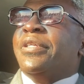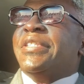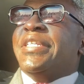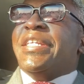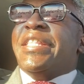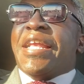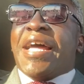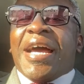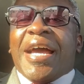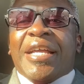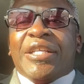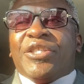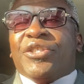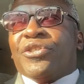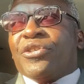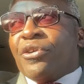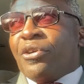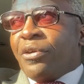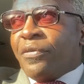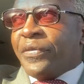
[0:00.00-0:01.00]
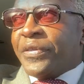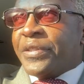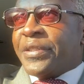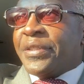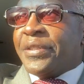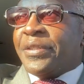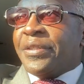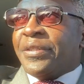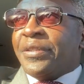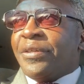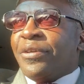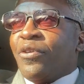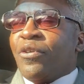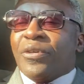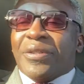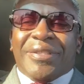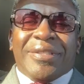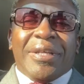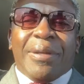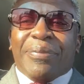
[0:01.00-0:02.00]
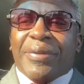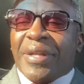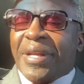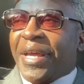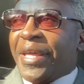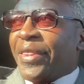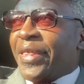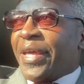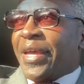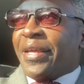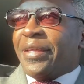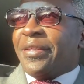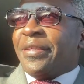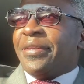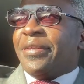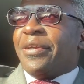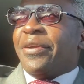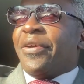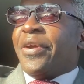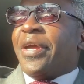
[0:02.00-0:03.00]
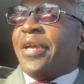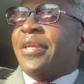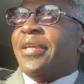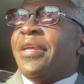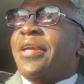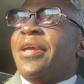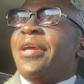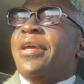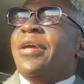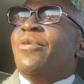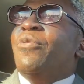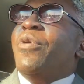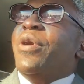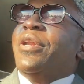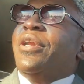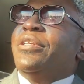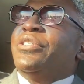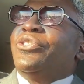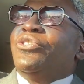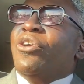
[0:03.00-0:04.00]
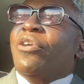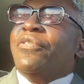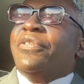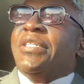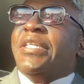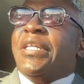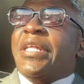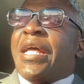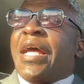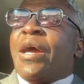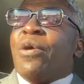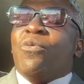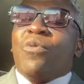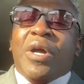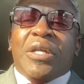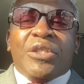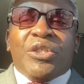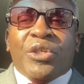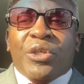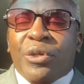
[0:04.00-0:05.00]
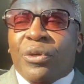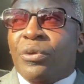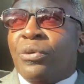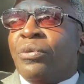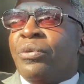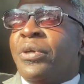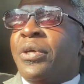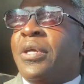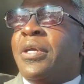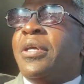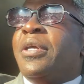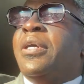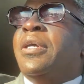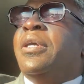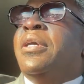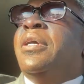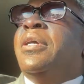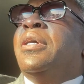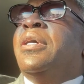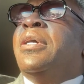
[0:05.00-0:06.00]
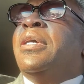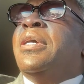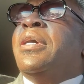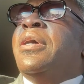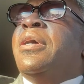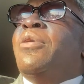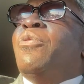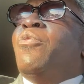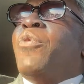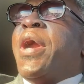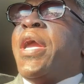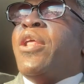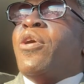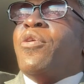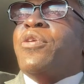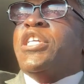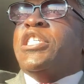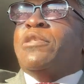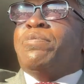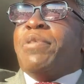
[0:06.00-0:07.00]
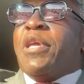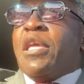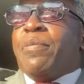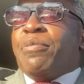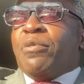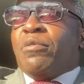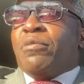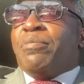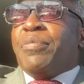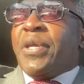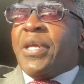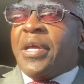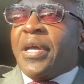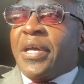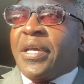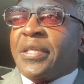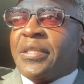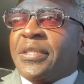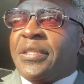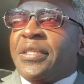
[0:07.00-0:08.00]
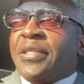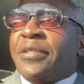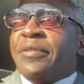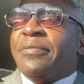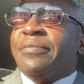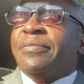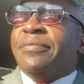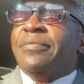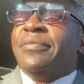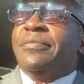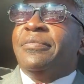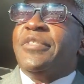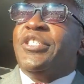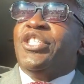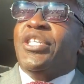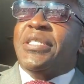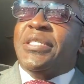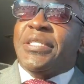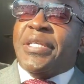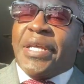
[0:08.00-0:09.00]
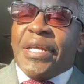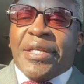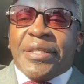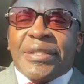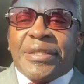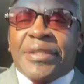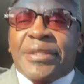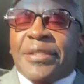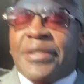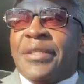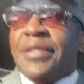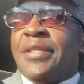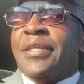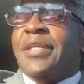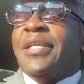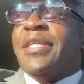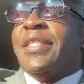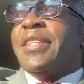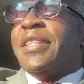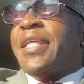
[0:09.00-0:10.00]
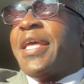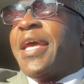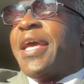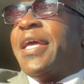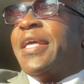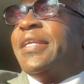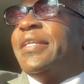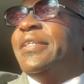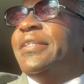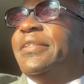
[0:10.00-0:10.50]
denied service or something like that. All right. One of the servers did not want to wait on these people because she says that,